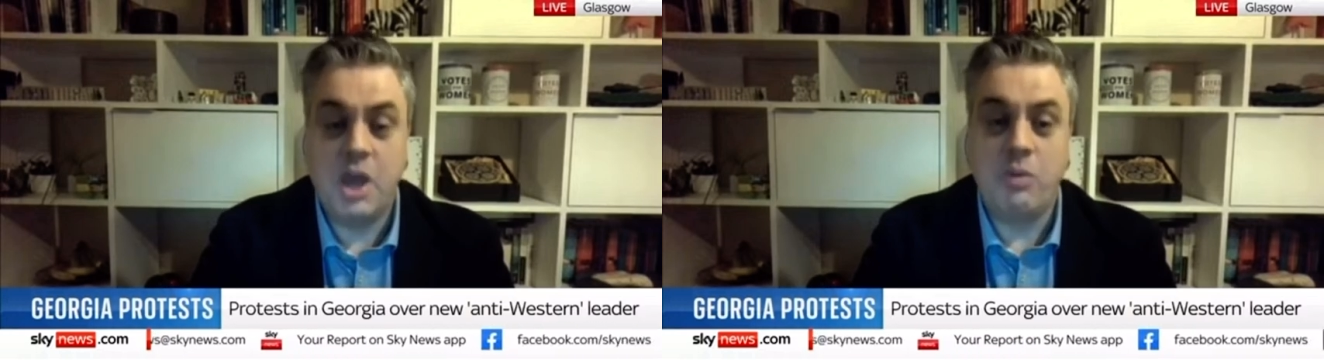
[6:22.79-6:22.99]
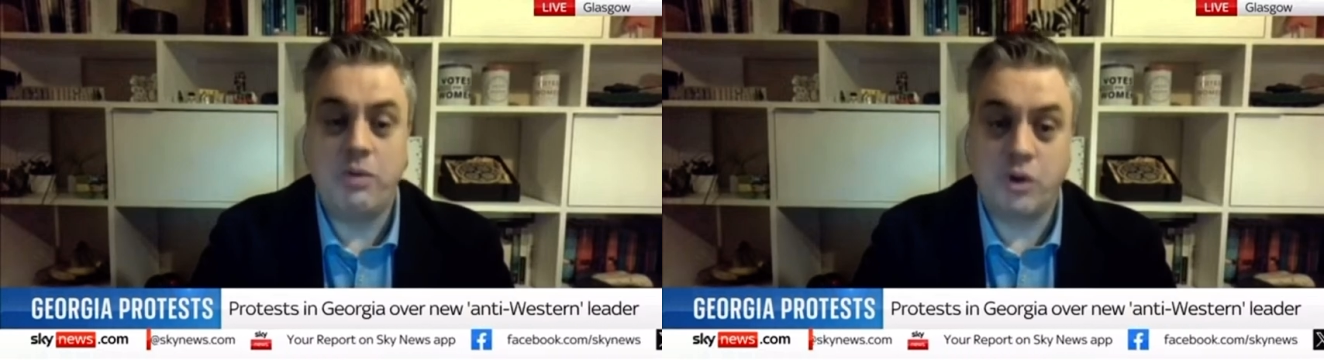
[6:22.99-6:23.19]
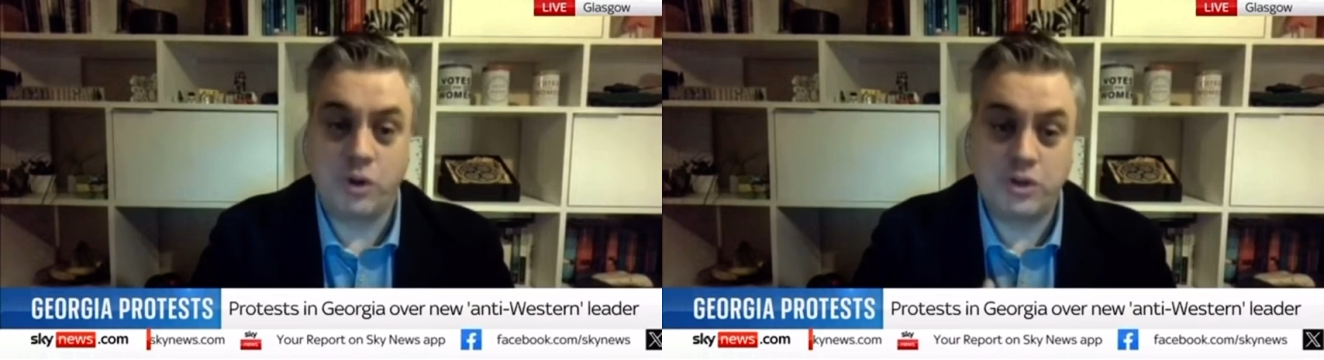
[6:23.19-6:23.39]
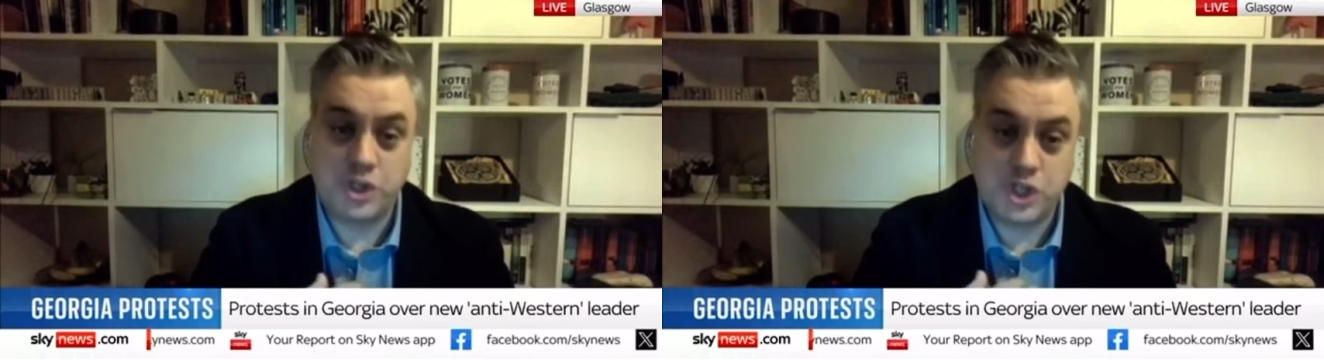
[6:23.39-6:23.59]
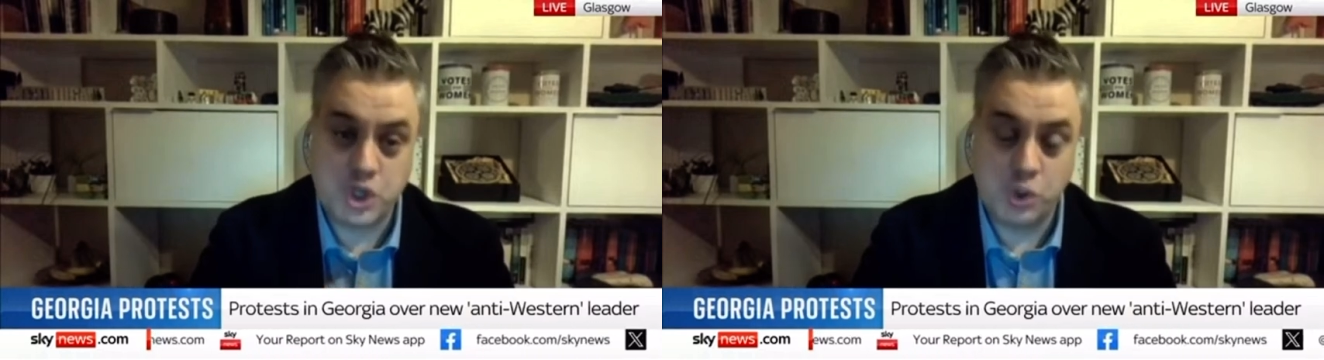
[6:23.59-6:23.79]
We've got to
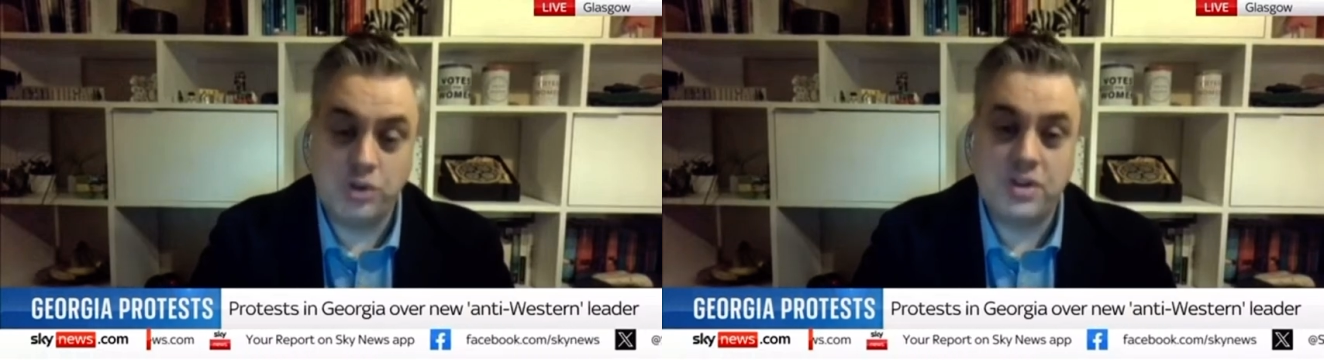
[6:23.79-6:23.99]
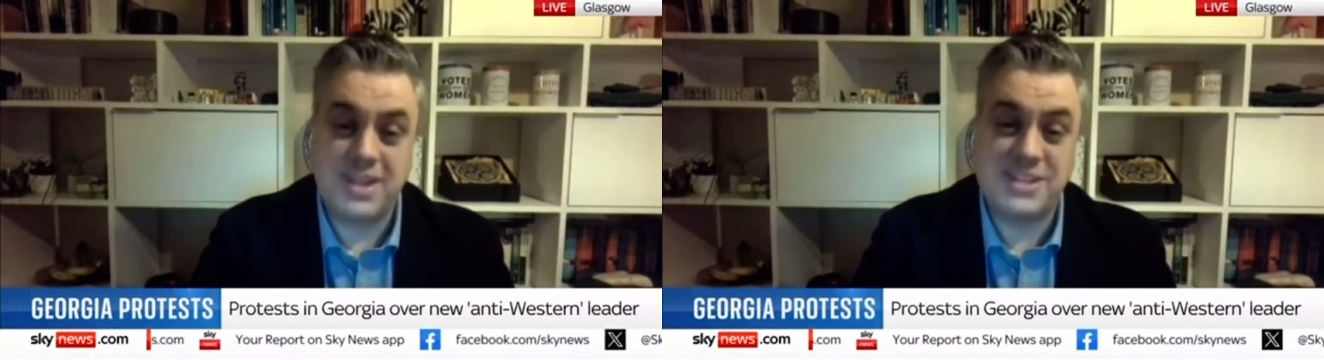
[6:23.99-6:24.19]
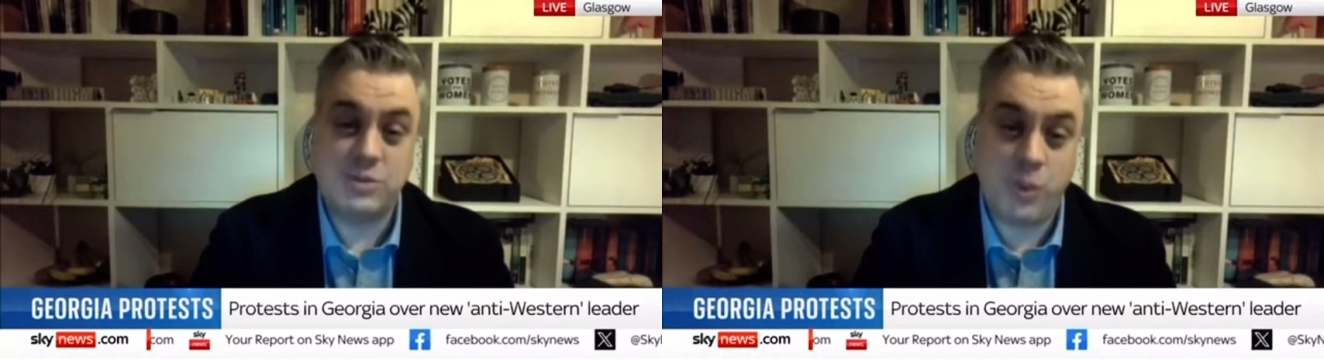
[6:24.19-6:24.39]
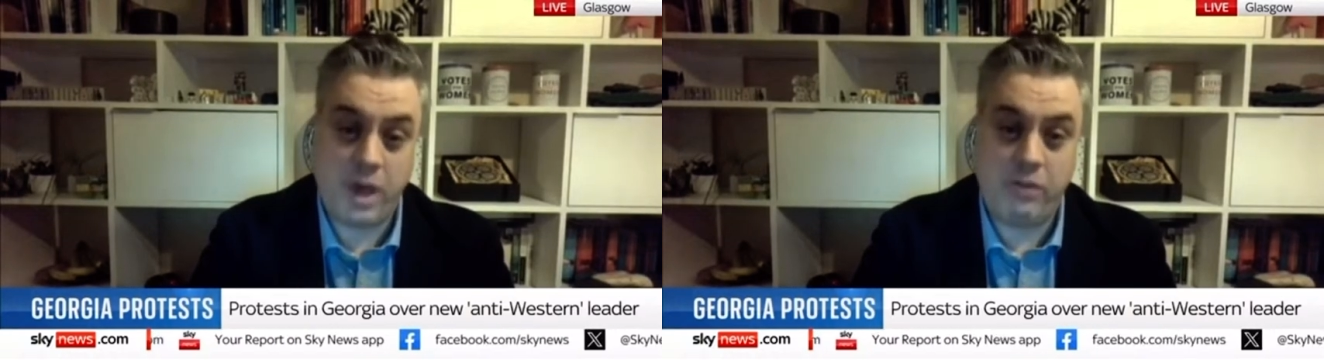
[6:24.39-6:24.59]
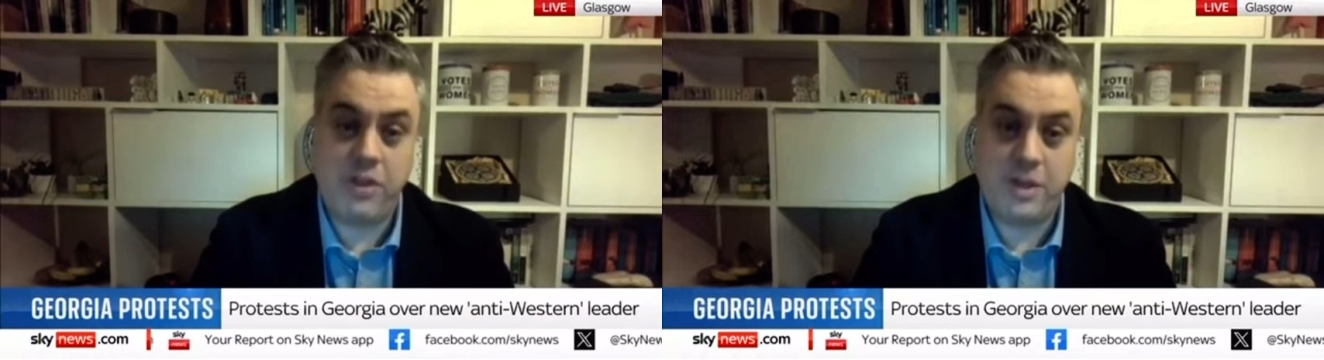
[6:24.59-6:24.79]
show to these
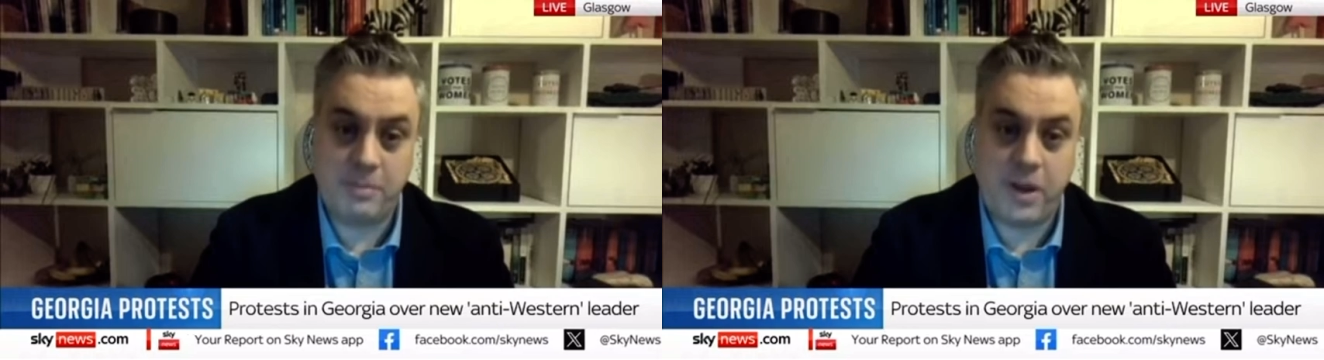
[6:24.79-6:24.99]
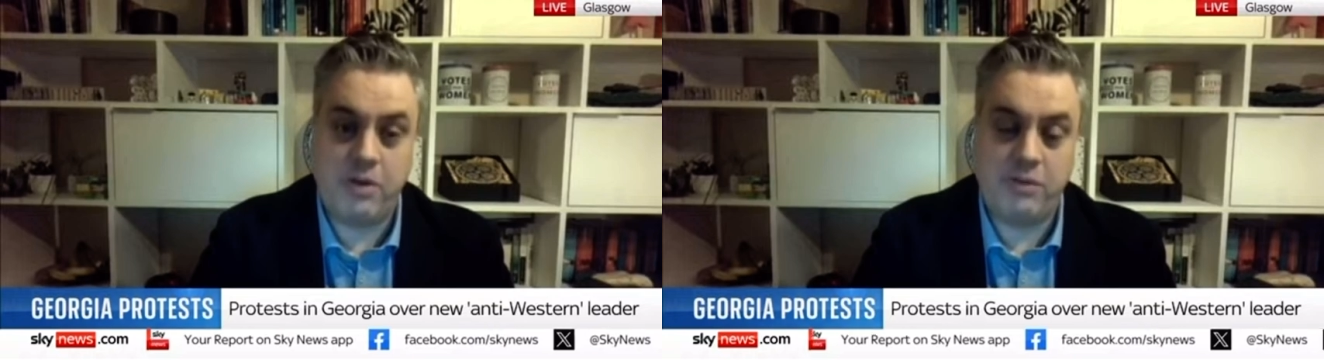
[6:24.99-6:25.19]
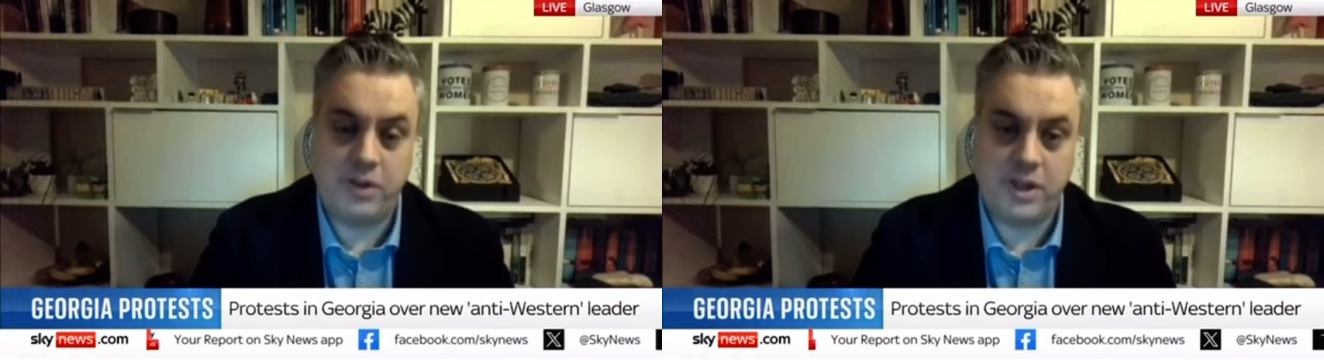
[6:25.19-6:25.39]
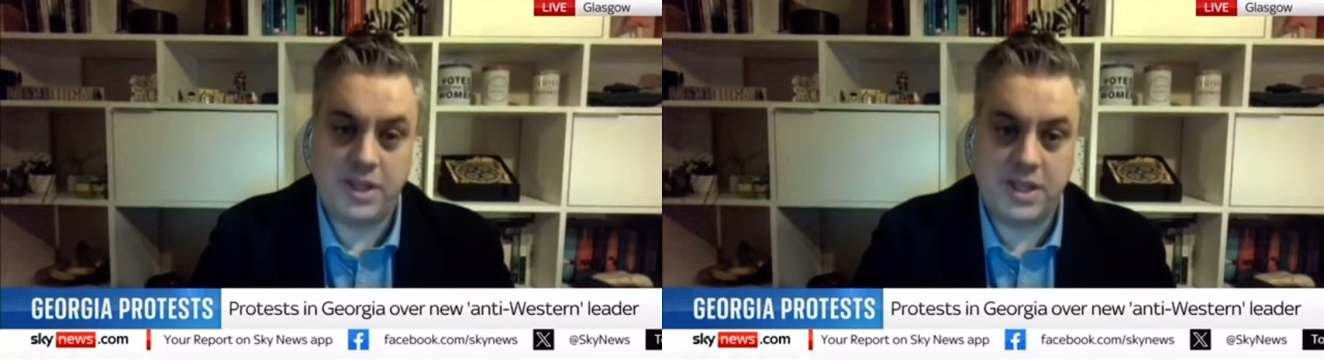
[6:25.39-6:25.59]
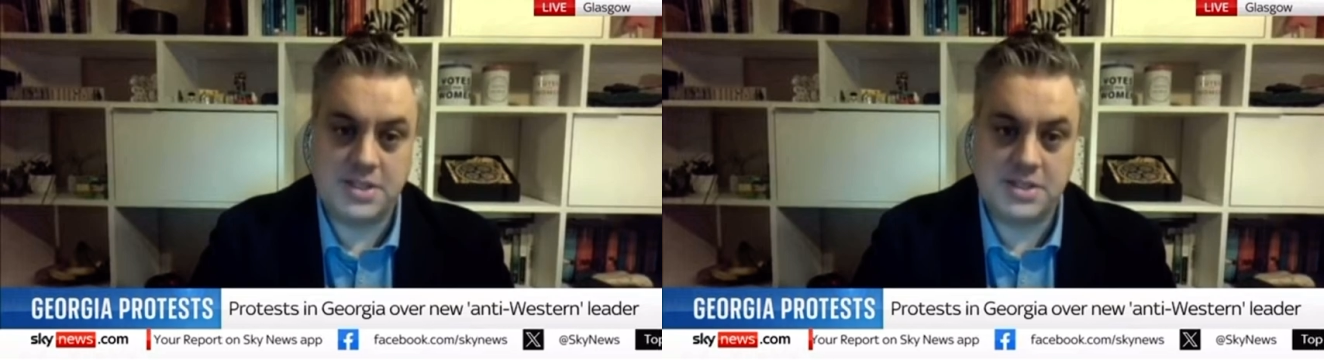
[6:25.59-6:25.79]
wealthy and powerful
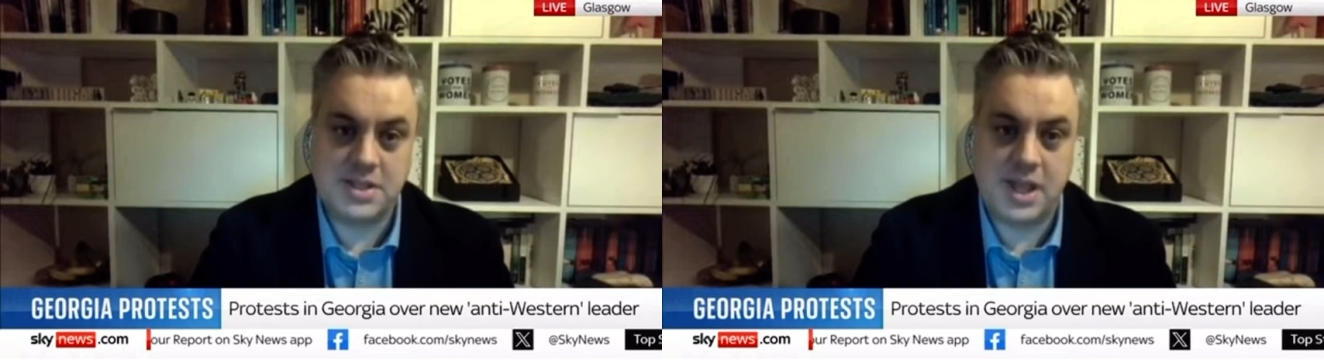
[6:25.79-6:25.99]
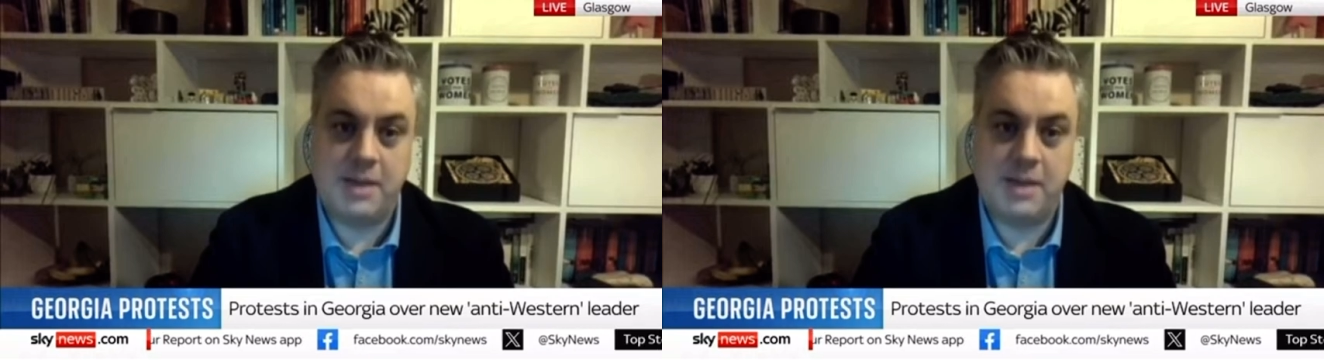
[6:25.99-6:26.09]
elites